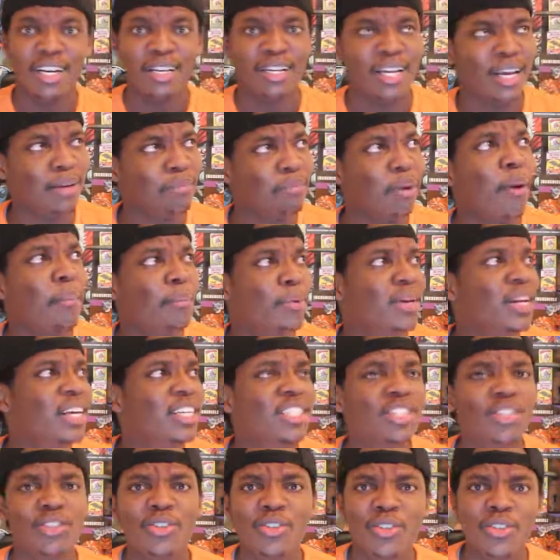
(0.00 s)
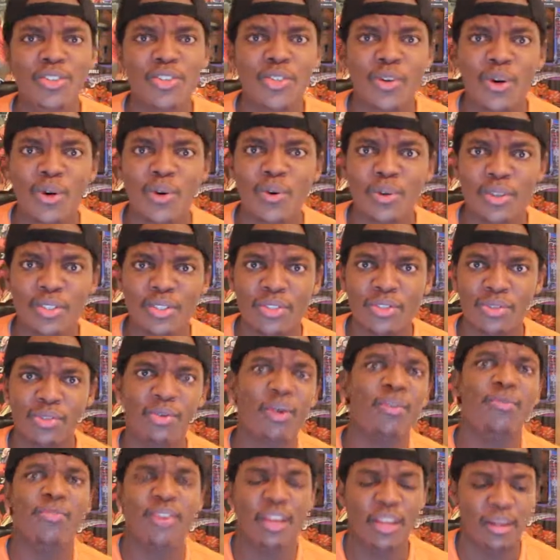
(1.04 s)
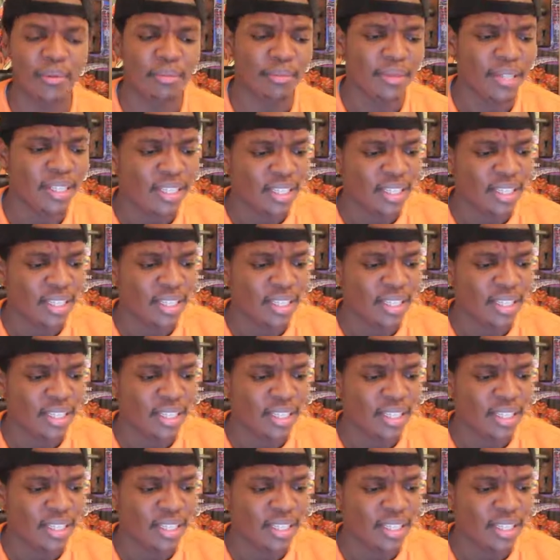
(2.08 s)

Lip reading: Like, population control drove him